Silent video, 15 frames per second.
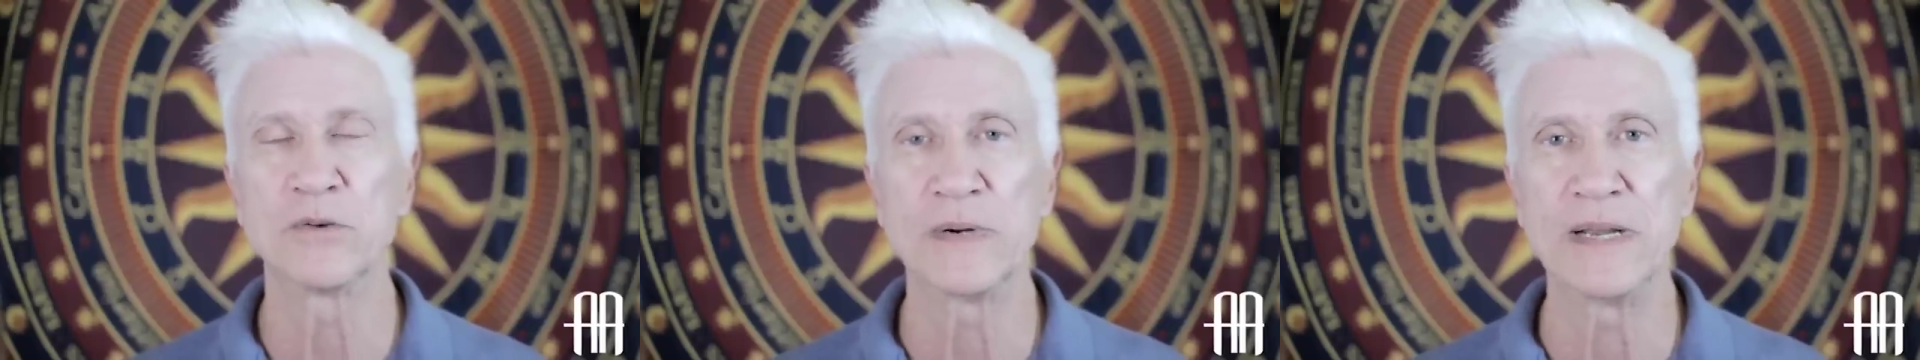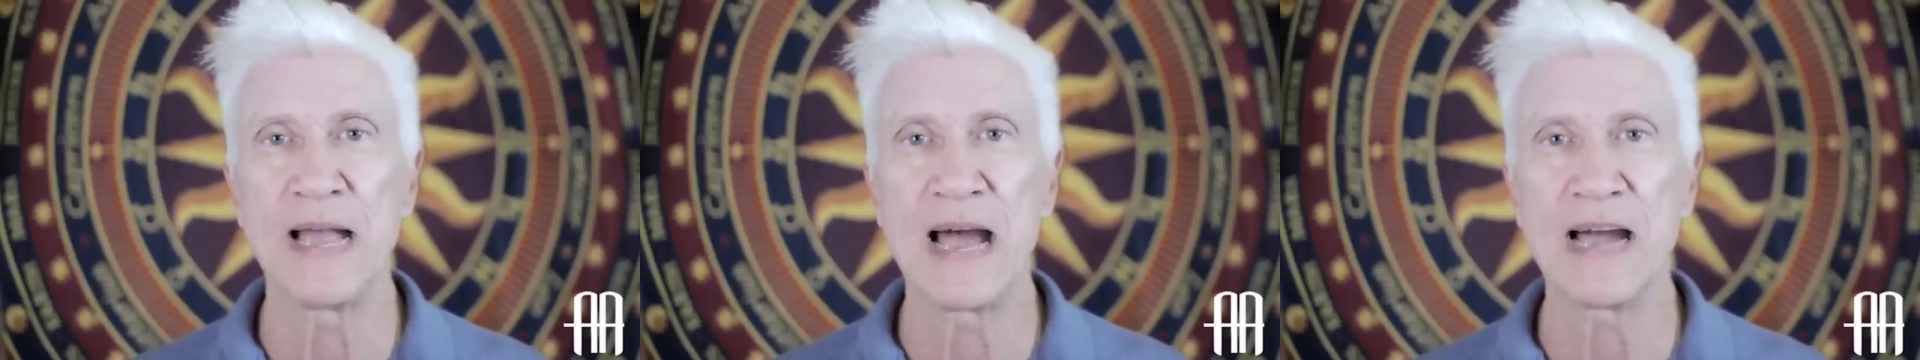
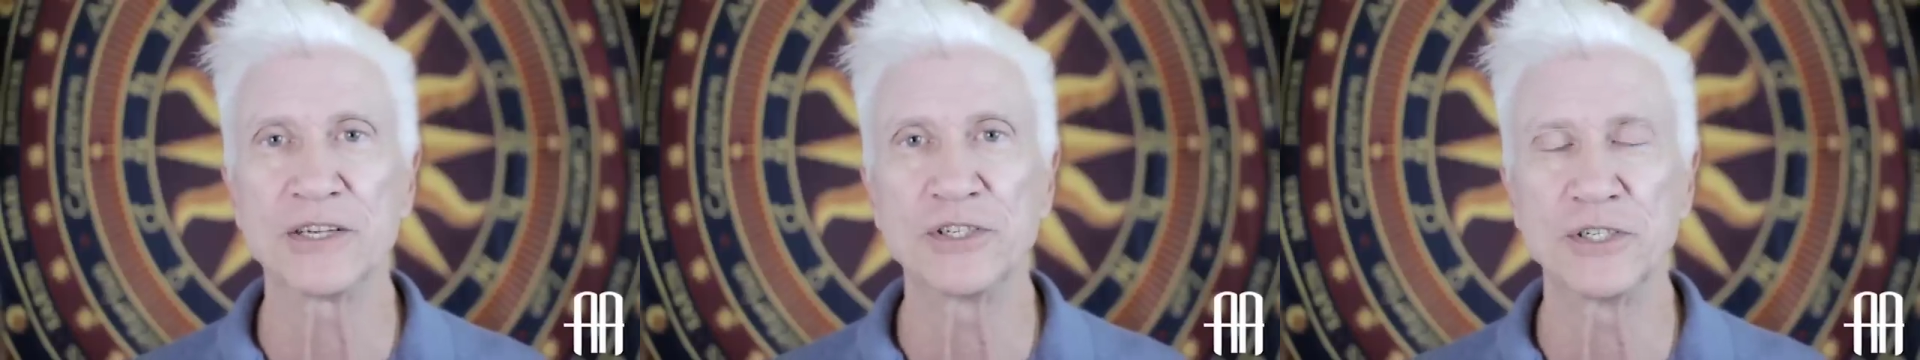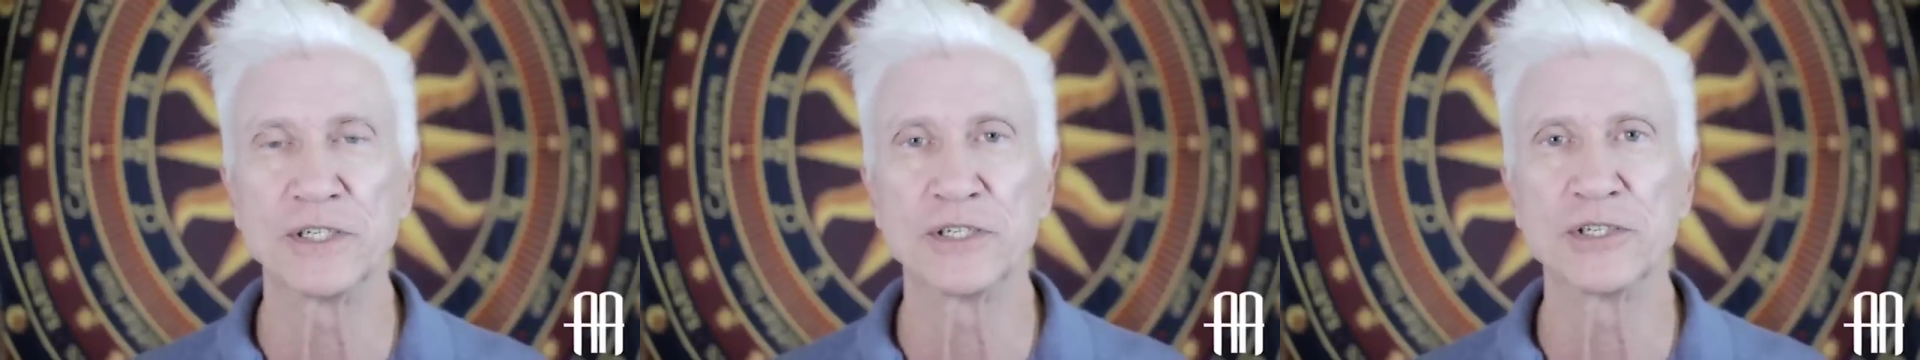
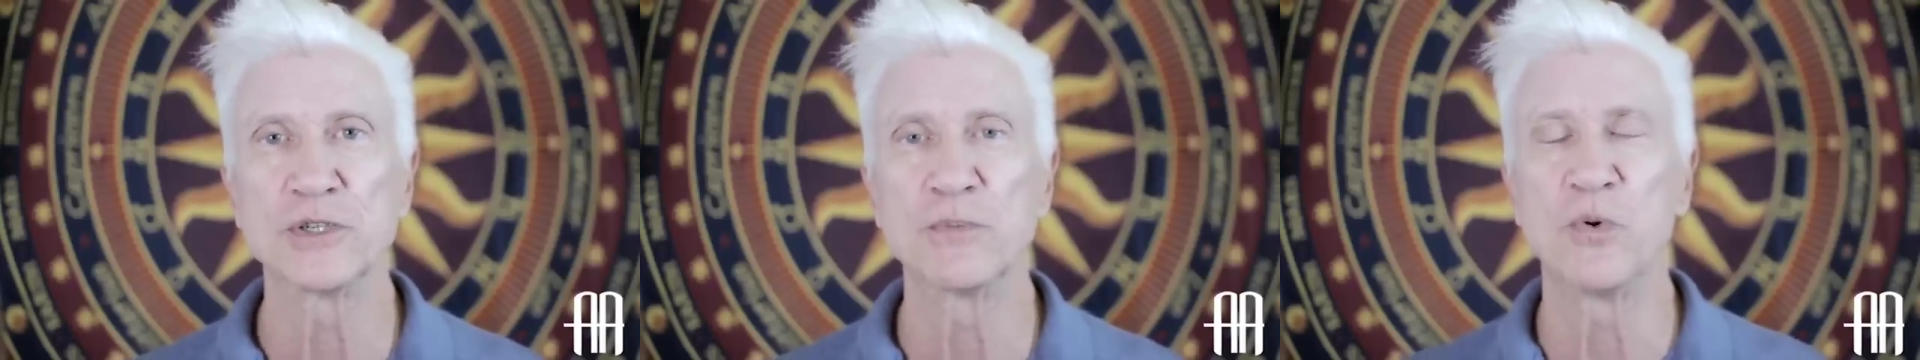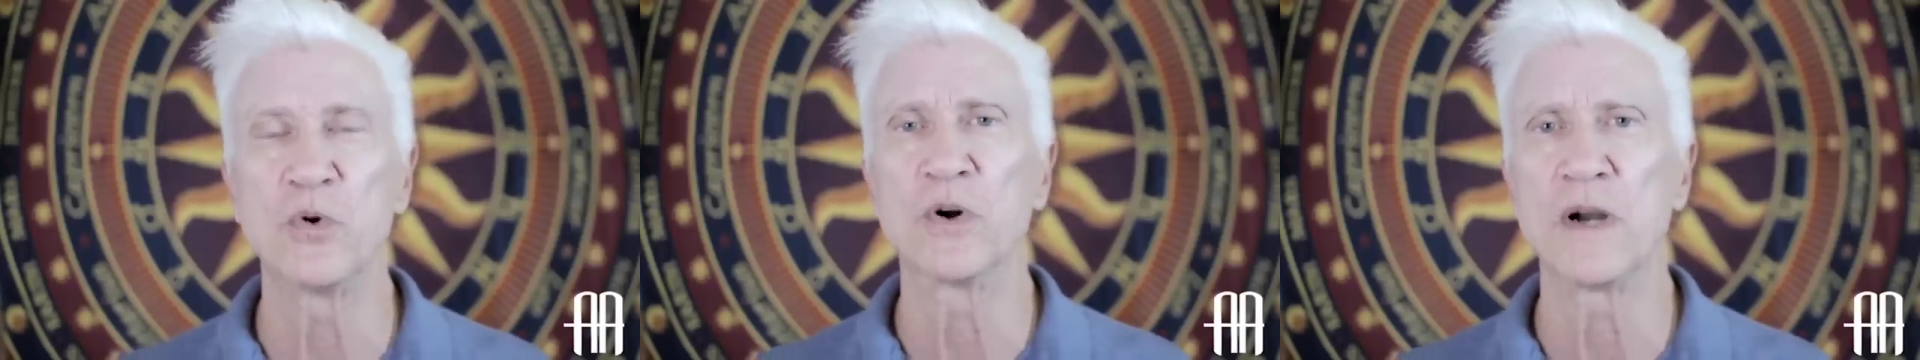reaction is
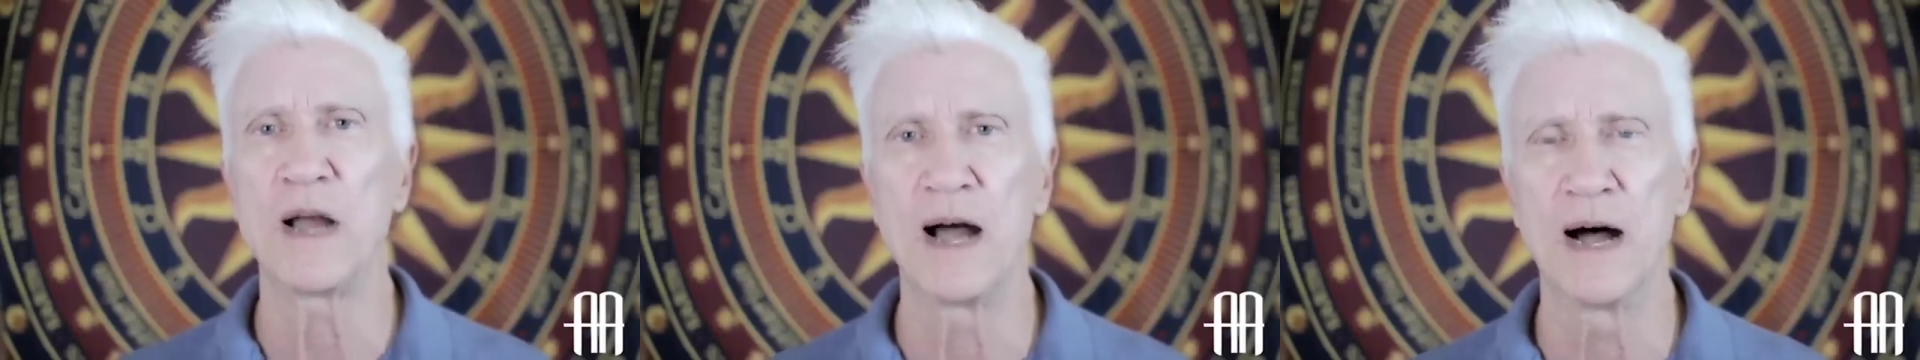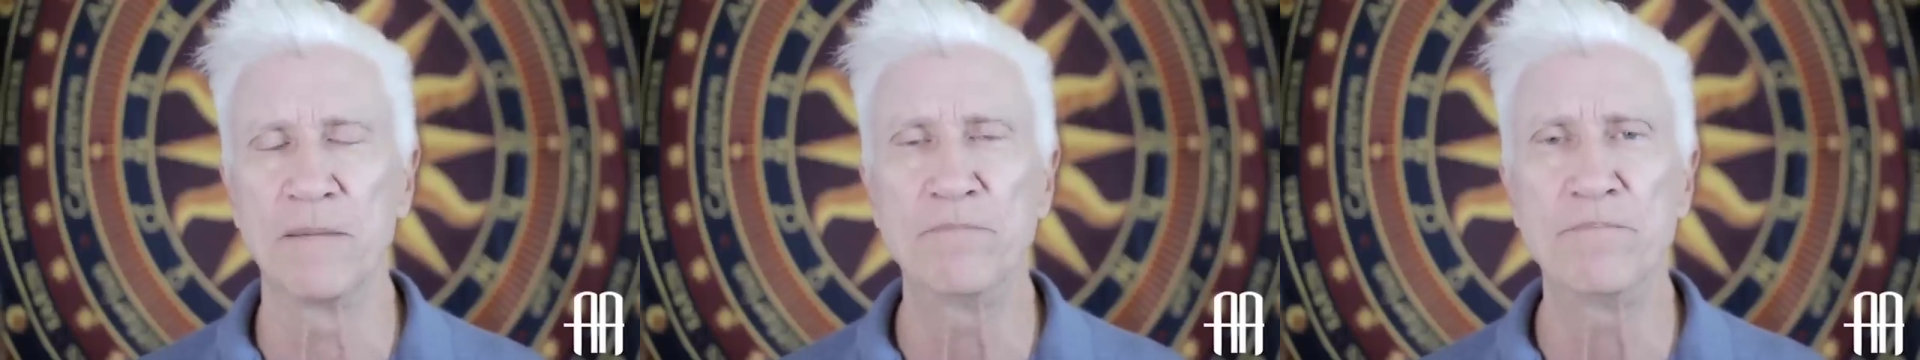more
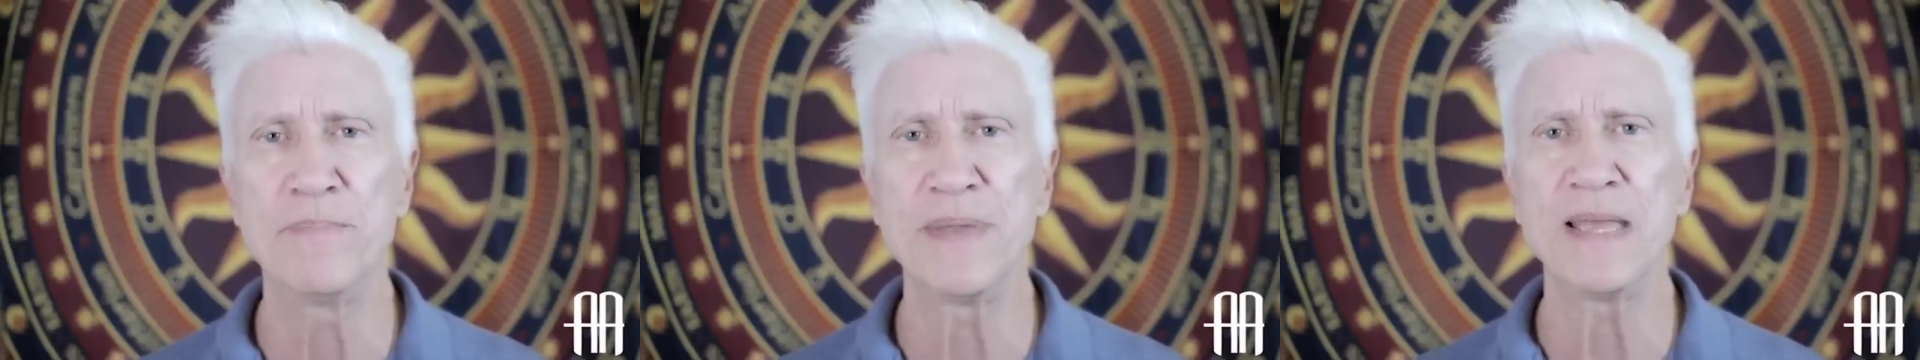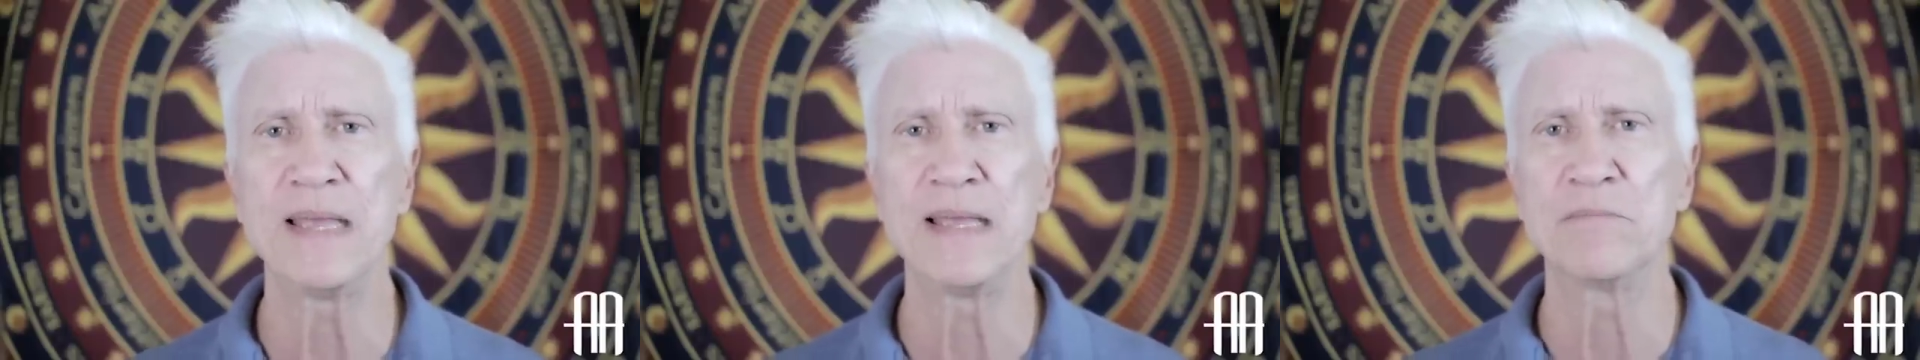
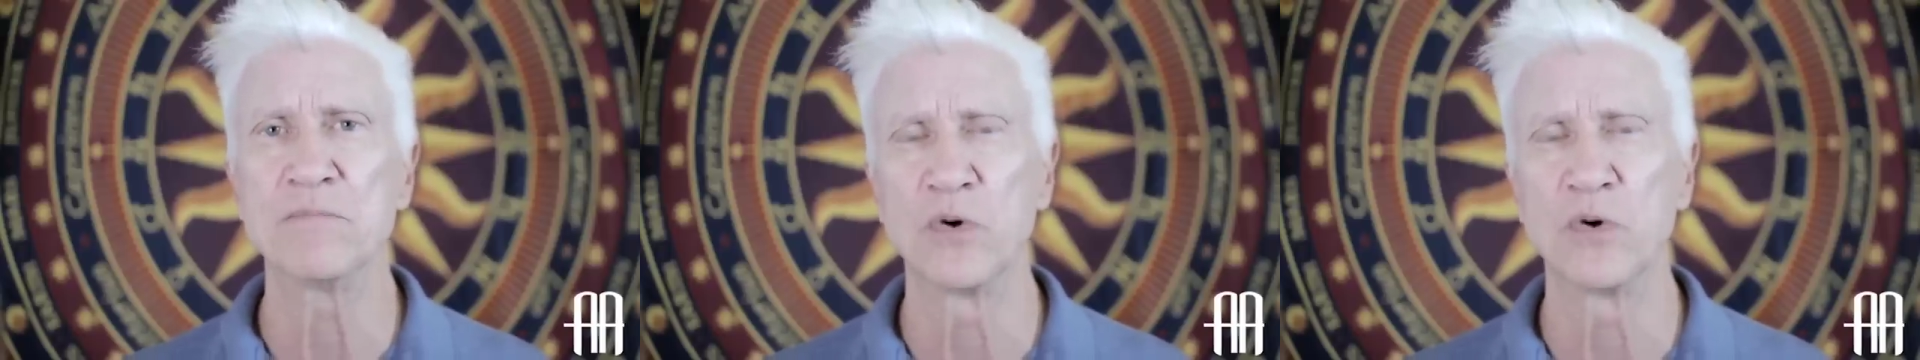upbeat,